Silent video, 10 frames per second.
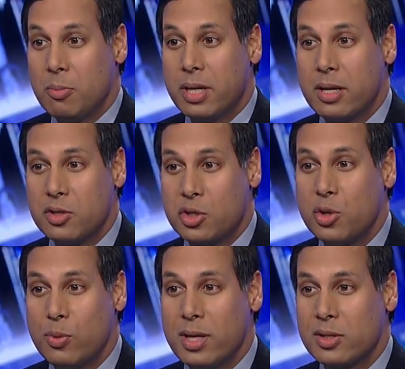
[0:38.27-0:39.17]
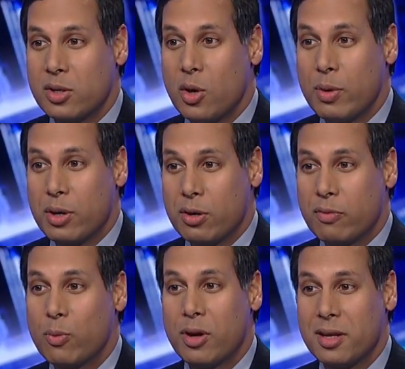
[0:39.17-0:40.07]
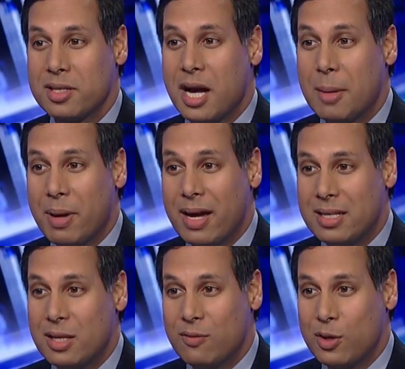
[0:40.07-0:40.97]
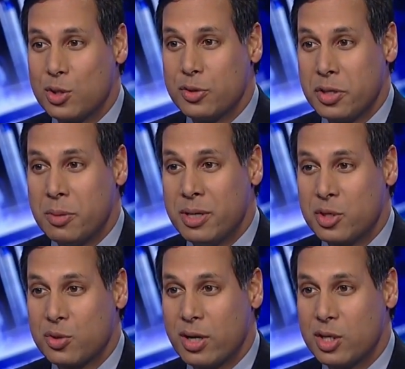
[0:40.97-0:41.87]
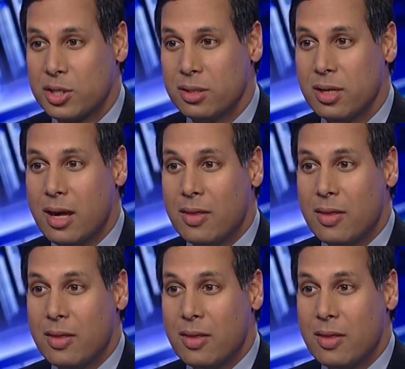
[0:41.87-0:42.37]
Because 2 weeks ago, we heard from one of the top IT officials in the administration